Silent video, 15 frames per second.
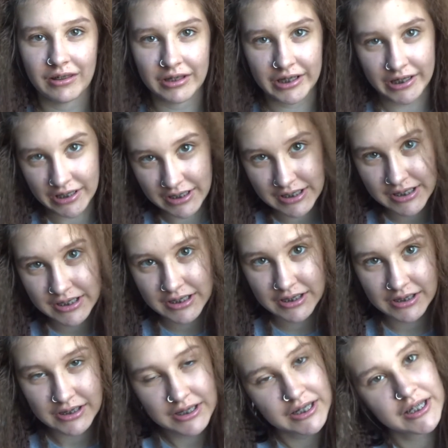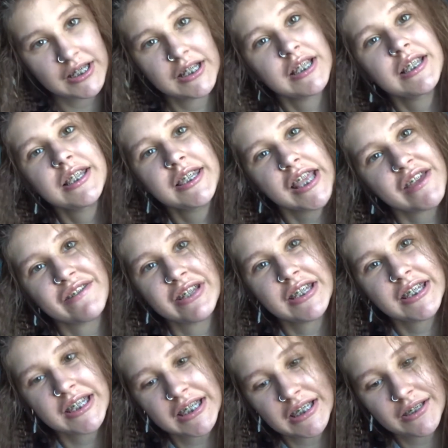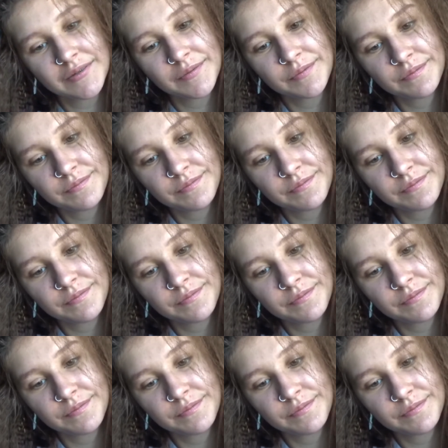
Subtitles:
least, 17.